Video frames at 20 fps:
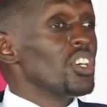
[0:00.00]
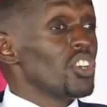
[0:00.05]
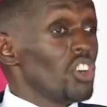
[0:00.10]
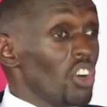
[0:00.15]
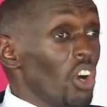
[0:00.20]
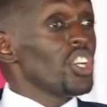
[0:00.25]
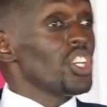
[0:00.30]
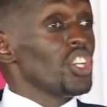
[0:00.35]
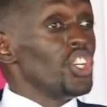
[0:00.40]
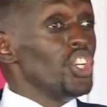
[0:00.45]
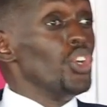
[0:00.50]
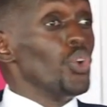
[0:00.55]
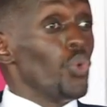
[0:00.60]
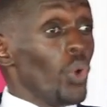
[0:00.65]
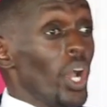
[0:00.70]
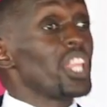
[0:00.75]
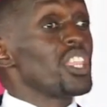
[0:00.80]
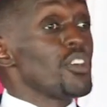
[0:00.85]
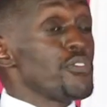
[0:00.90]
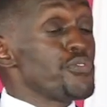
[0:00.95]
God knew
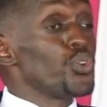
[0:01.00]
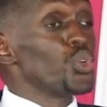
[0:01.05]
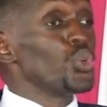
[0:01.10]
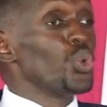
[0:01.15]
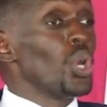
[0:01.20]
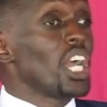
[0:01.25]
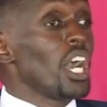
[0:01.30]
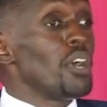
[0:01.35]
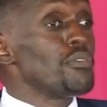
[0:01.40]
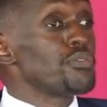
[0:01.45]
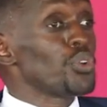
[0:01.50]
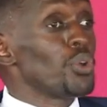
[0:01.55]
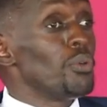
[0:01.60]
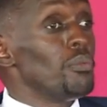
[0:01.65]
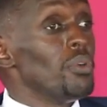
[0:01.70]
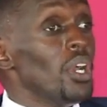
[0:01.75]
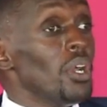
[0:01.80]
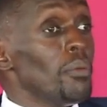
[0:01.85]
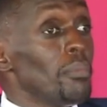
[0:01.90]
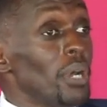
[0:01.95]
where the food will come
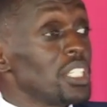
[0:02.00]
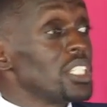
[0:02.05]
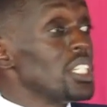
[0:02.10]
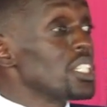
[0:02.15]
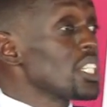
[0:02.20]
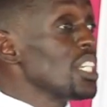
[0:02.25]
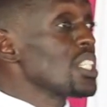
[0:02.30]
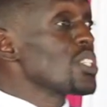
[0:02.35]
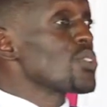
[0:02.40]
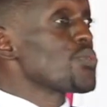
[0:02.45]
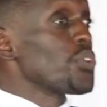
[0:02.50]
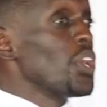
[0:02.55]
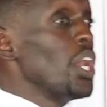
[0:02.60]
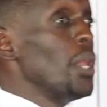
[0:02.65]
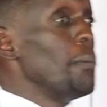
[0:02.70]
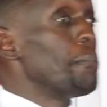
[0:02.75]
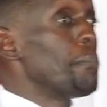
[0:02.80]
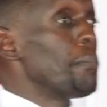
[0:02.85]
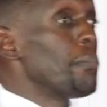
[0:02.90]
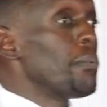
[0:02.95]
from. But he tells
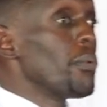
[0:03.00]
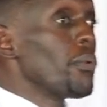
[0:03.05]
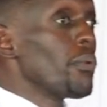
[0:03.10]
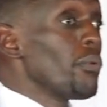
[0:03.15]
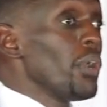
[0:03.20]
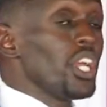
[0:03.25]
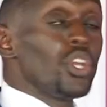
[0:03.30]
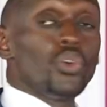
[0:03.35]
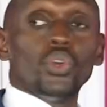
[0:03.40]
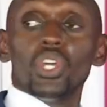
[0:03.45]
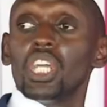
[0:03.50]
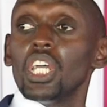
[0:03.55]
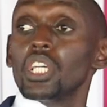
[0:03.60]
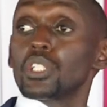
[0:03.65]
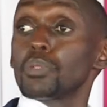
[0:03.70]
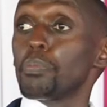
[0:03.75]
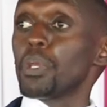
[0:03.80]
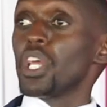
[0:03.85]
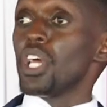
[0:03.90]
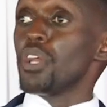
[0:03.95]
Philip, where do we
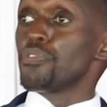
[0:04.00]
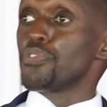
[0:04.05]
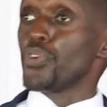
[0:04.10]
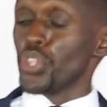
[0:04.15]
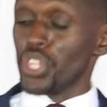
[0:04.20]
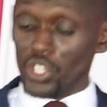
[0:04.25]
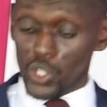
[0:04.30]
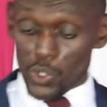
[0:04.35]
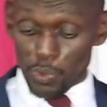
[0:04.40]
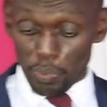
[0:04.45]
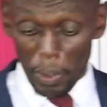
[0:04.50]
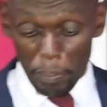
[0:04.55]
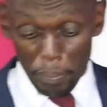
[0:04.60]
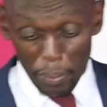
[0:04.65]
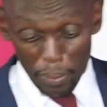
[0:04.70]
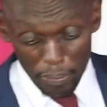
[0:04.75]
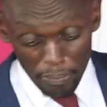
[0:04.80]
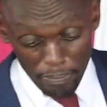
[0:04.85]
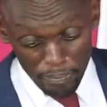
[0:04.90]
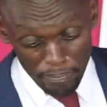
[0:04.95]
get bread for these
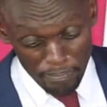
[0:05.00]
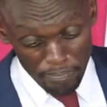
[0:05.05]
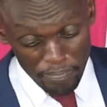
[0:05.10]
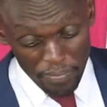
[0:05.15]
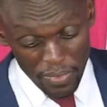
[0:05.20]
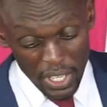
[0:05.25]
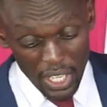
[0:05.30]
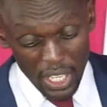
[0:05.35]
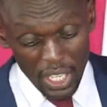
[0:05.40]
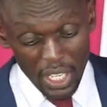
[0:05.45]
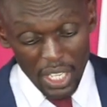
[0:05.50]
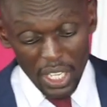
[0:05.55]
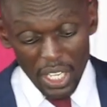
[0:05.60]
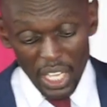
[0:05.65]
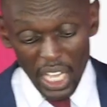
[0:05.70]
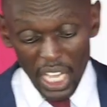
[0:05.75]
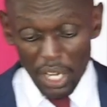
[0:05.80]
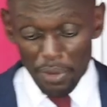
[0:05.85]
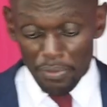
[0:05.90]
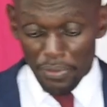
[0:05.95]
people? And